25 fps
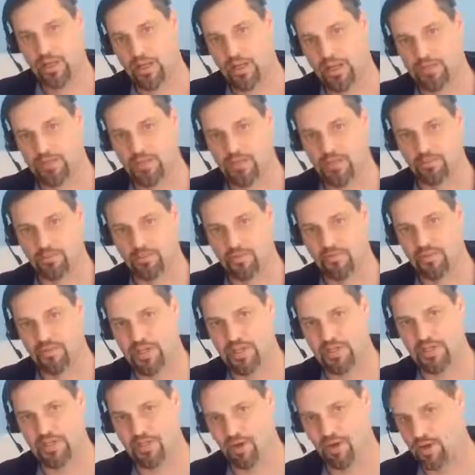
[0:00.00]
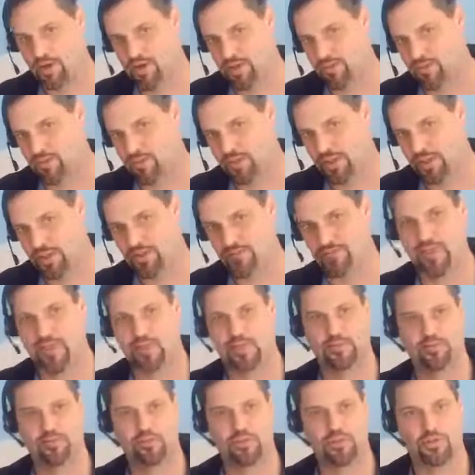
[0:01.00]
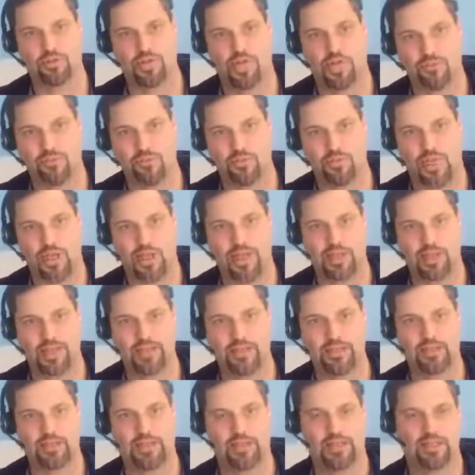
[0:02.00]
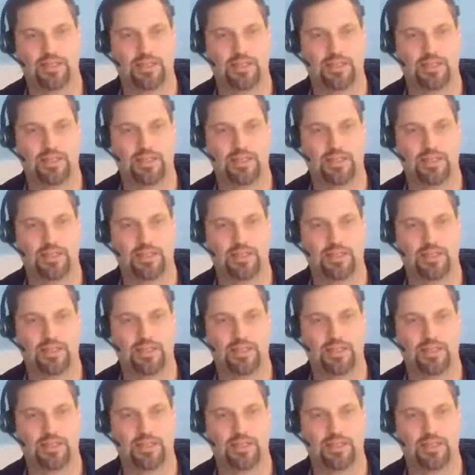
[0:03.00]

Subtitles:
Now, some of these aren't really available to everybody.